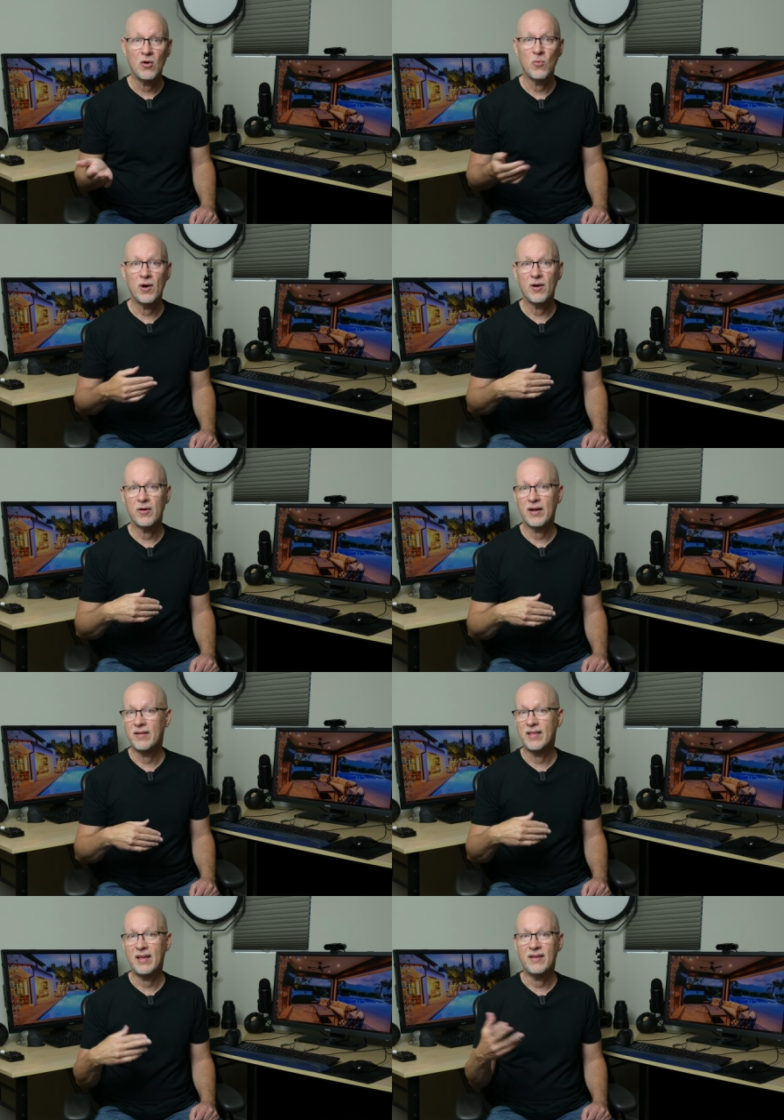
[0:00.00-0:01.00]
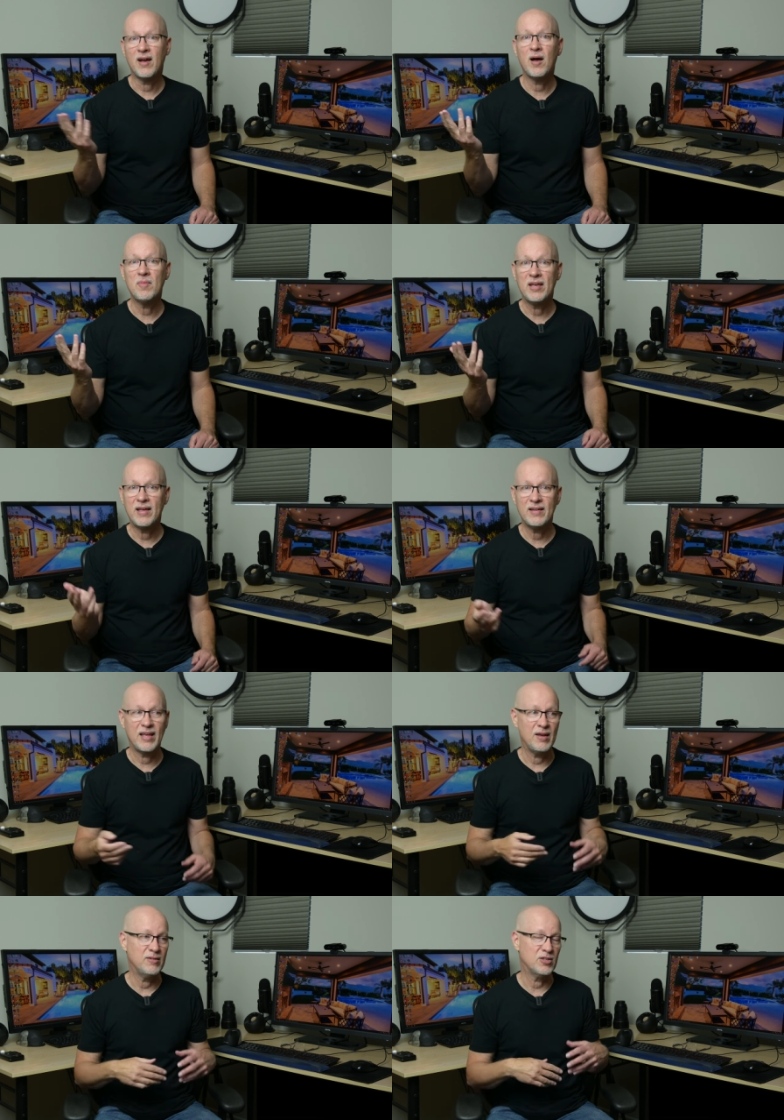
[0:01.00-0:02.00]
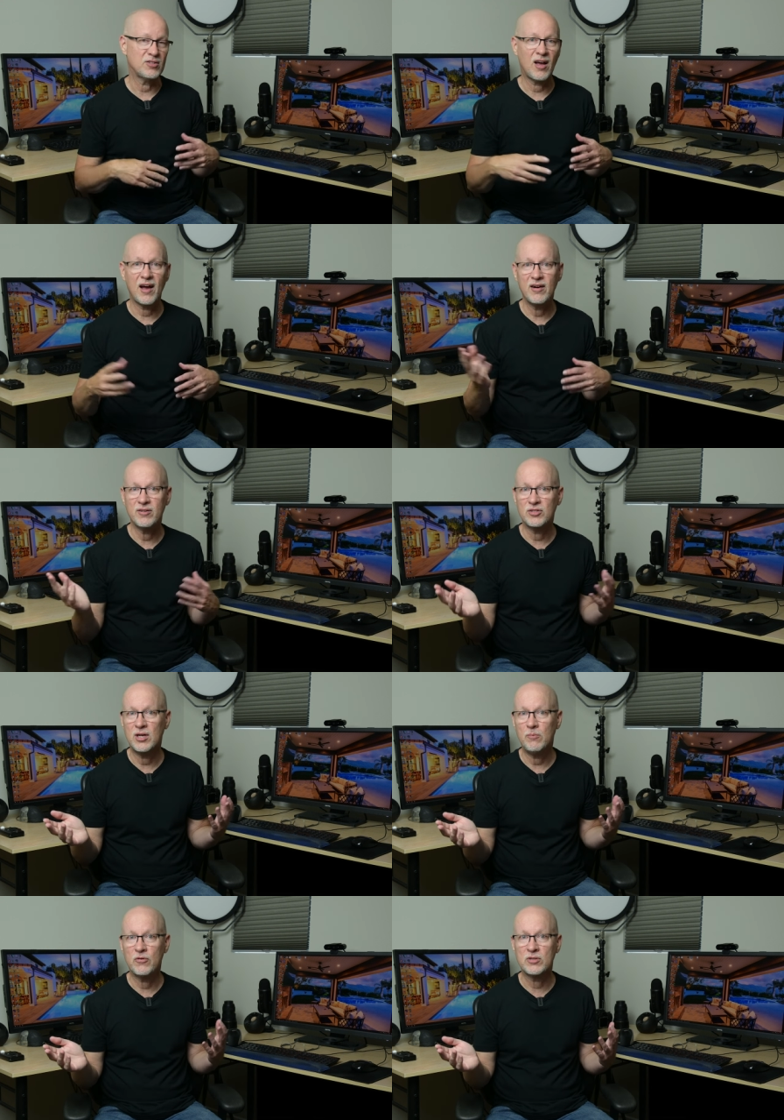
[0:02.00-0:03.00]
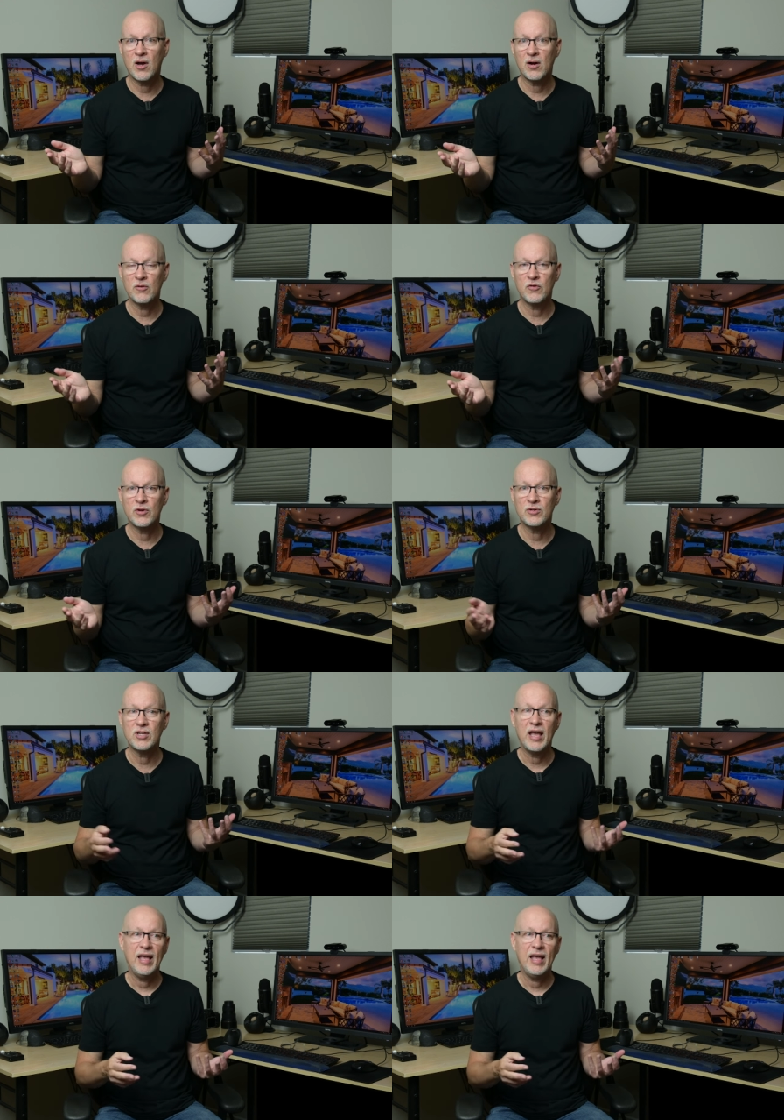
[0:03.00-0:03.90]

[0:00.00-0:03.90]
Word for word: where uh, they come in, they just hire cheap photographers